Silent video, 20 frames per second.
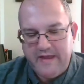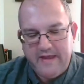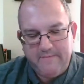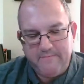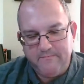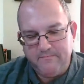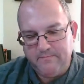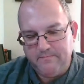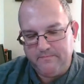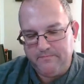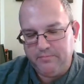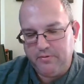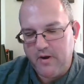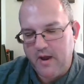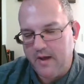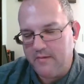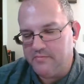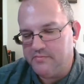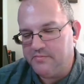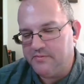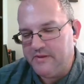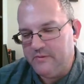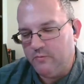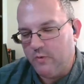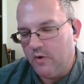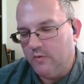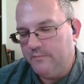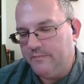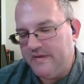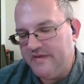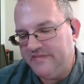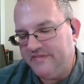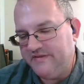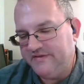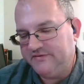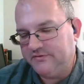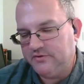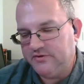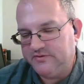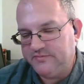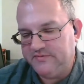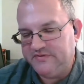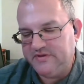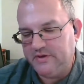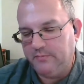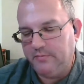It probably won't be this Christmas.